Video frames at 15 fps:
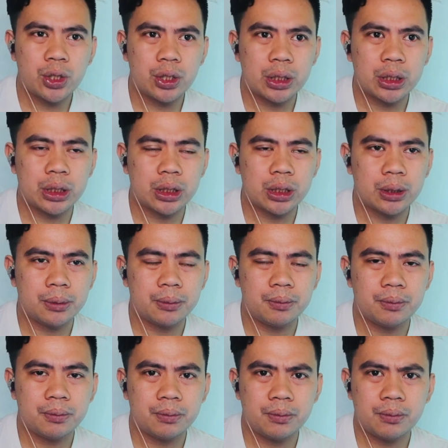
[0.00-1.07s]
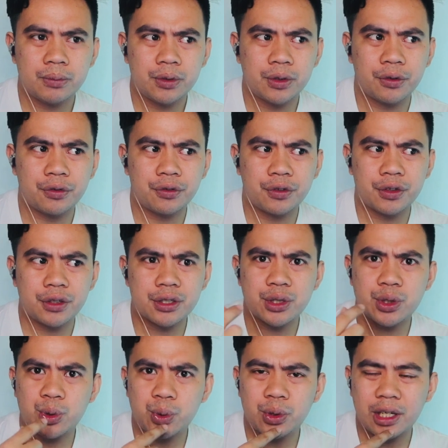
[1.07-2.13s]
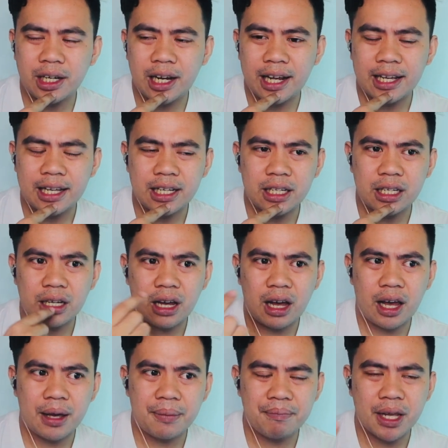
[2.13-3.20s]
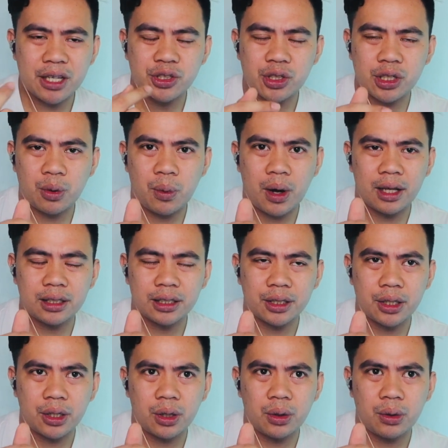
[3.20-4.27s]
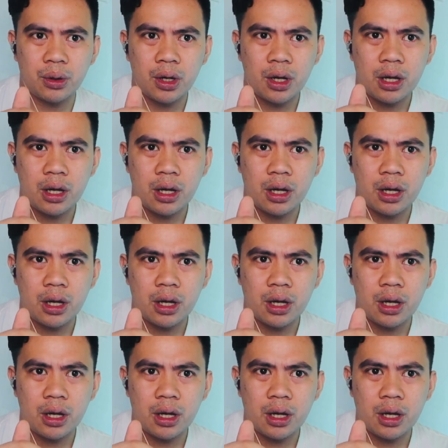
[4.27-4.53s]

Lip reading: the first two that I mentioned a while ago,